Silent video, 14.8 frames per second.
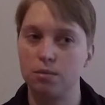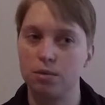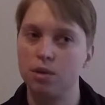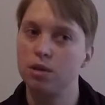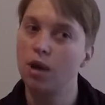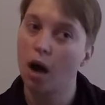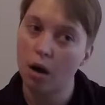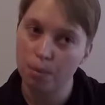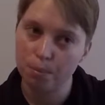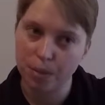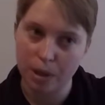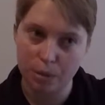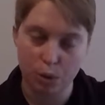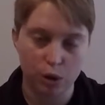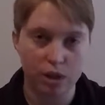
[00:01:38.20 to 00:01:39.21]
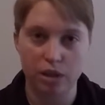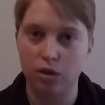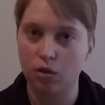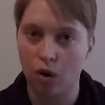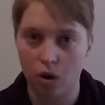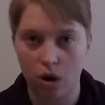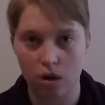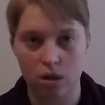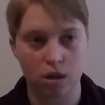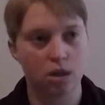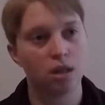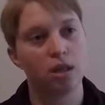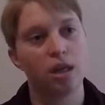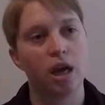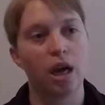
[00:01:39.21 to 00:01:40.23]
Some people can talk
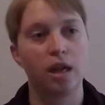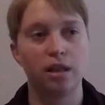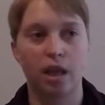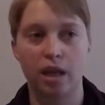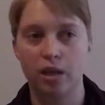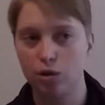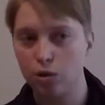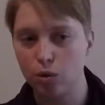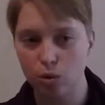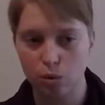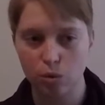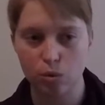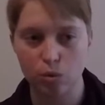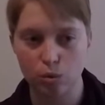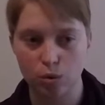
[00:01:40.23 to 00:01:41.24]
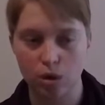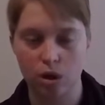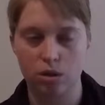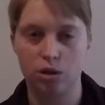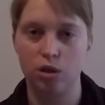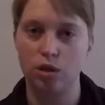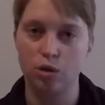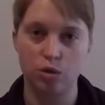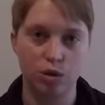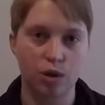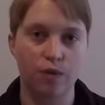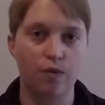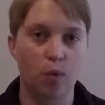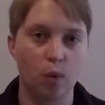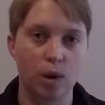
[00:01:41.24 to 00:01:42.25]
and they could choose to use
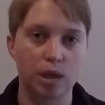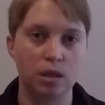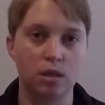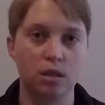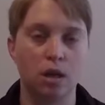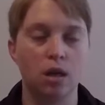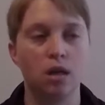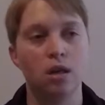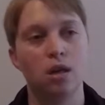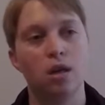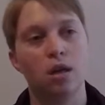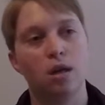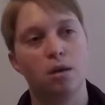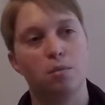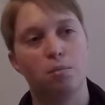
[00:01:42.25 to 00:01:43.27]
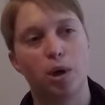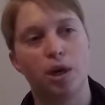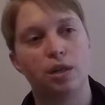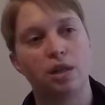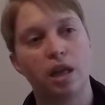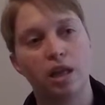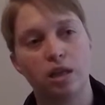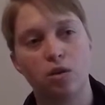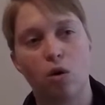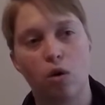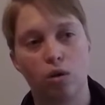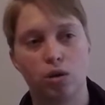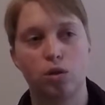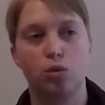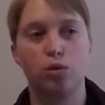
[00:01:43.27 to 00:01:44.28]
their voice, but they can
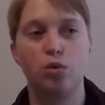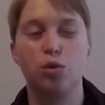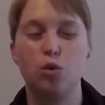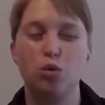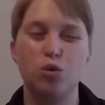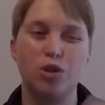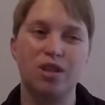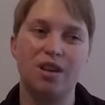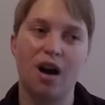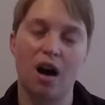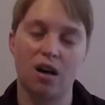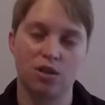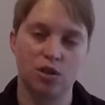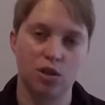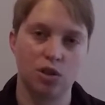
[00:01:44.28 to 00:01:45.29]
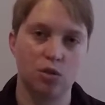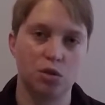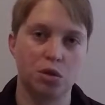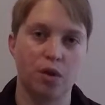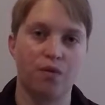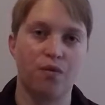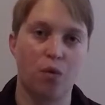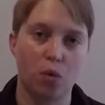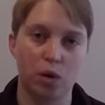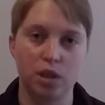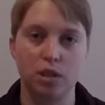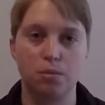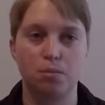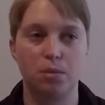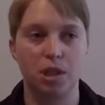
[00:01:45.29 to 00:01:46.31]
also choose not to use their
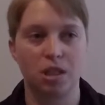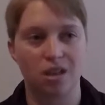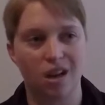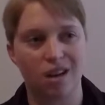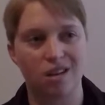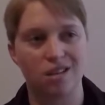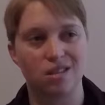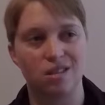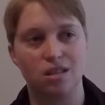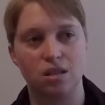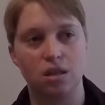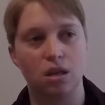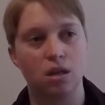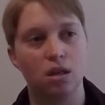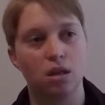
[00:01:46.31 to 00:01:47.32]
voice because